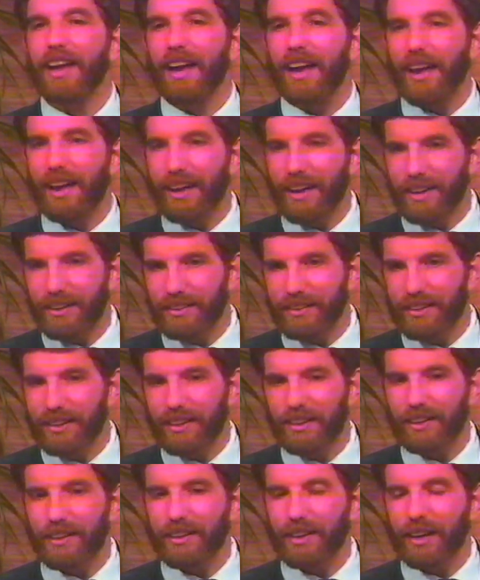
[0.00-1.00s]
And
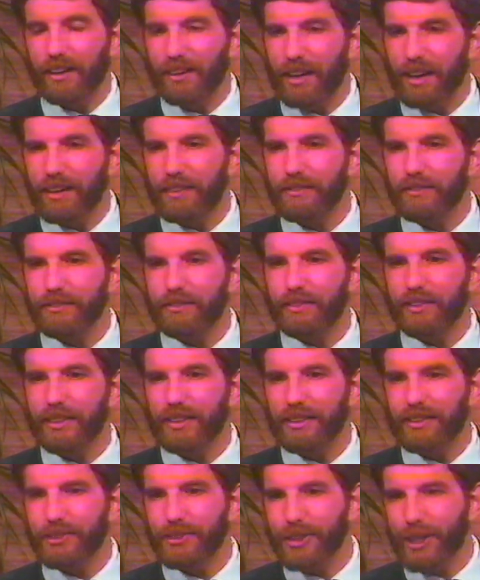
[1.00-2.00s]
a lot of
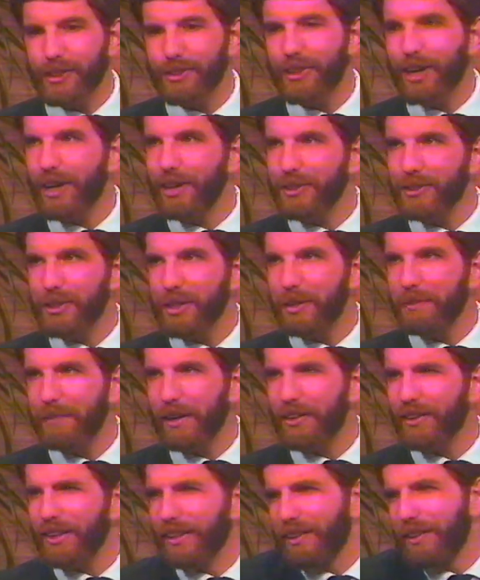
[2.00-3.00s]
Gentiles in
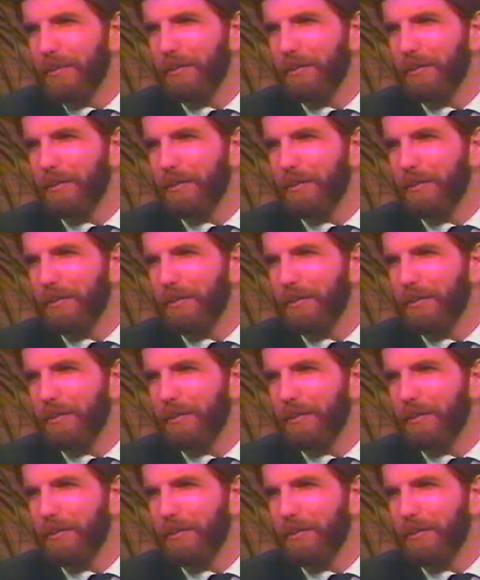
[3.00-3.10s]
America,